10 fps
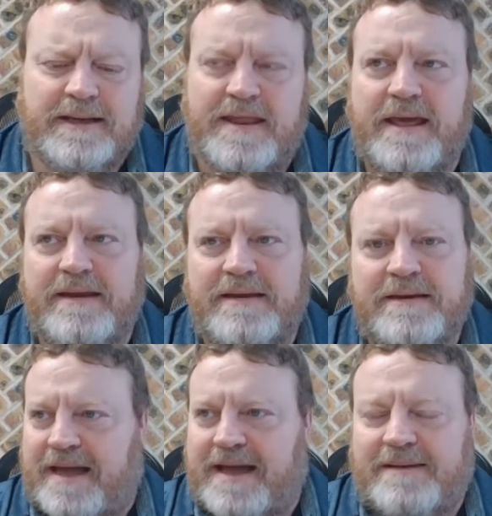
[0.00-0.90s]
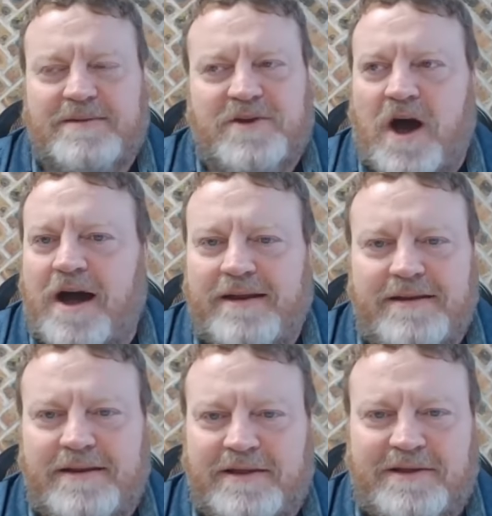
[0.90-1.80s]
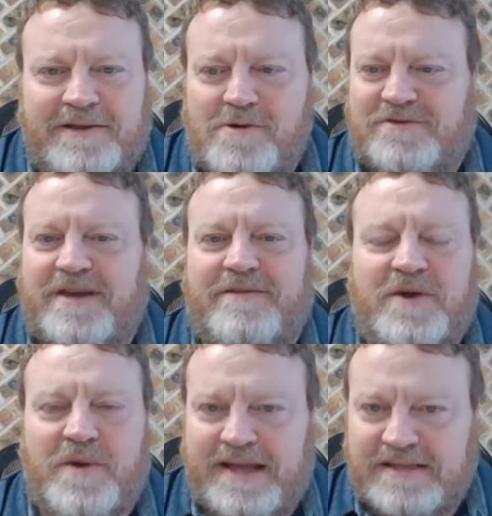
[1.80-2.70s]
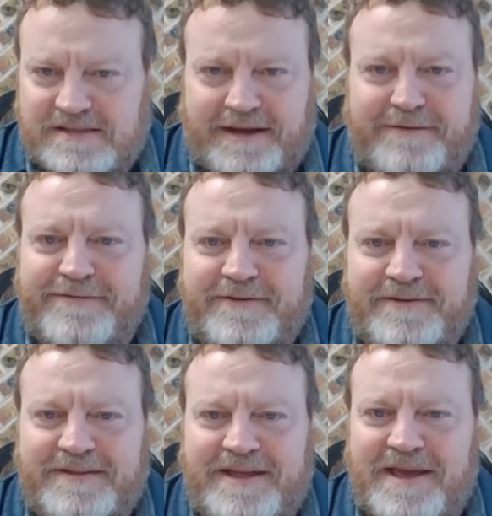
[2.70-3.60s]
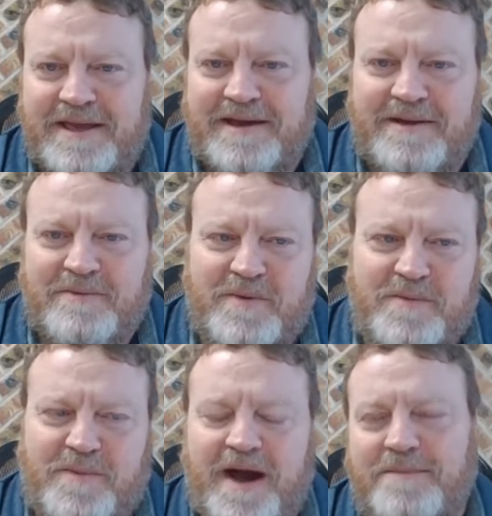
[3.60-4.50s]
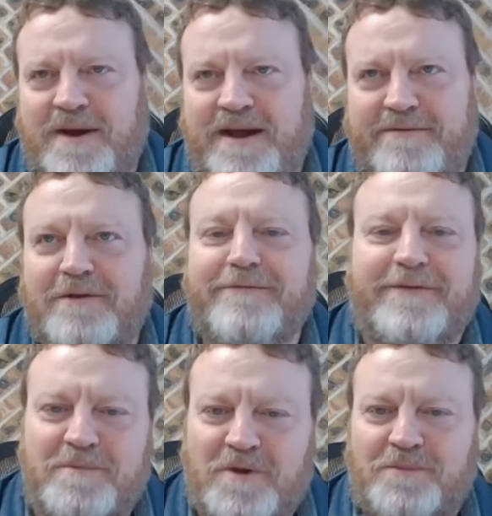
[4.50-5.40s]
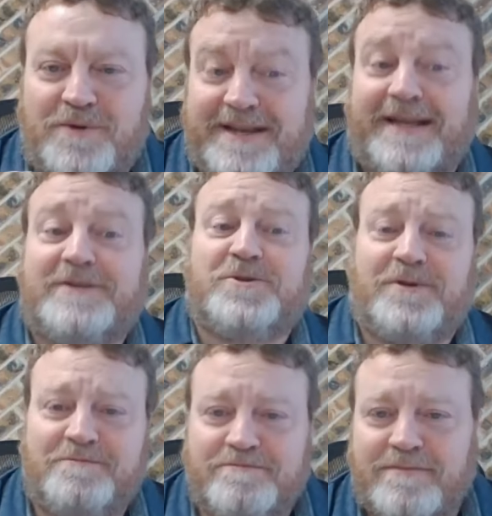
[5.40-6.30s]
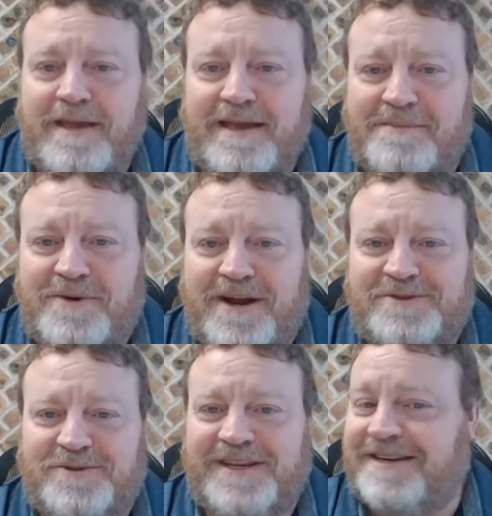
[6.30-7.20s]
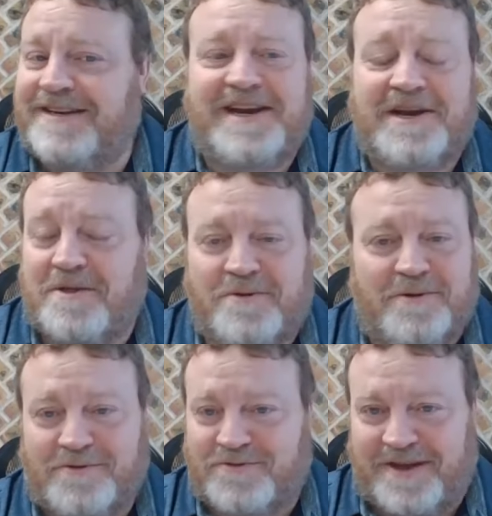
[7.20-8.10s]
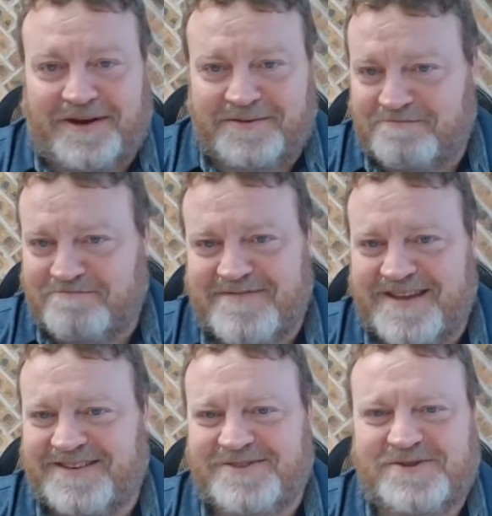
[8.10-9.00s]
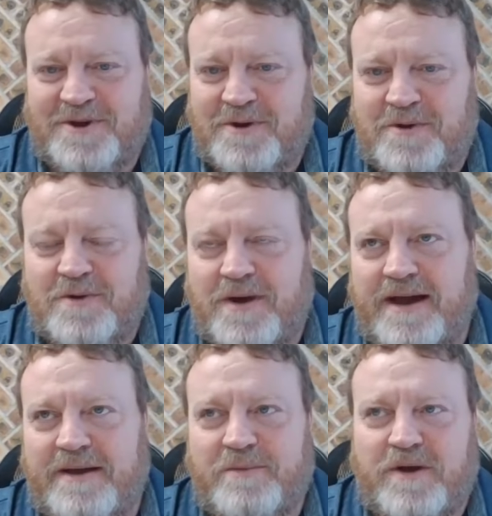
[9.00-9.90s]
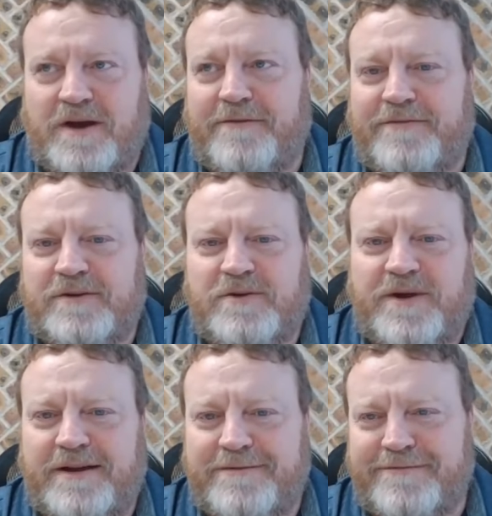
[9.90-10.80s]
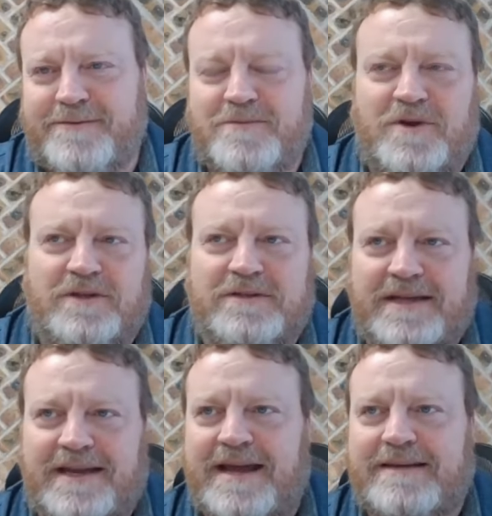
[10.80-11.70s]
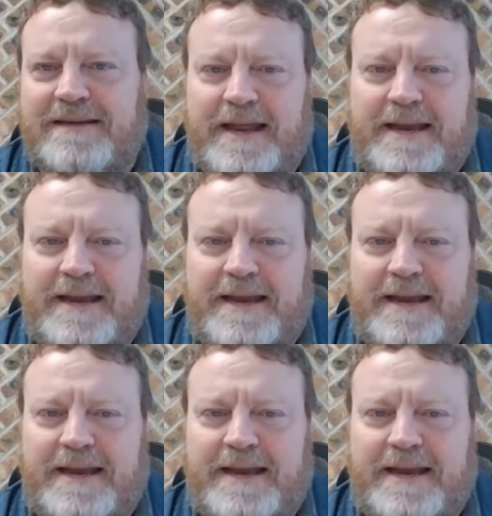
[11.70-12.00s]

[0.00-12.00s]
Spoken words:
And then I got caught in the 07, 08 stuff. And we were bought by a little firm called Prudential. And Prudential didn't need another wholesaler. So I went off and created a firm called Connect